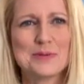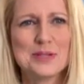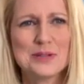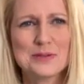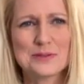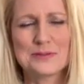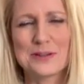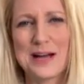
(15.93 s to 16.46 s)

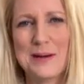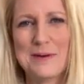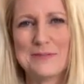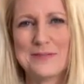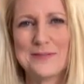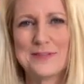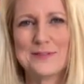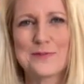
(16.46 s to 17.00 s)
Beautiful. How
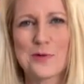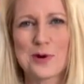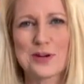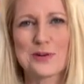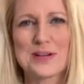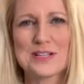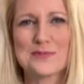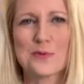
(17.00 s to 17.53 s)
about 54
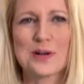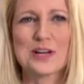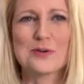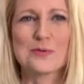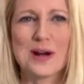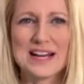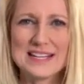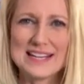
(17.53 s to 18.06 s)
degrees for
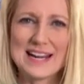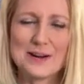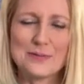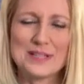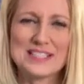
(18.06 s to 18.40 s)
you right now?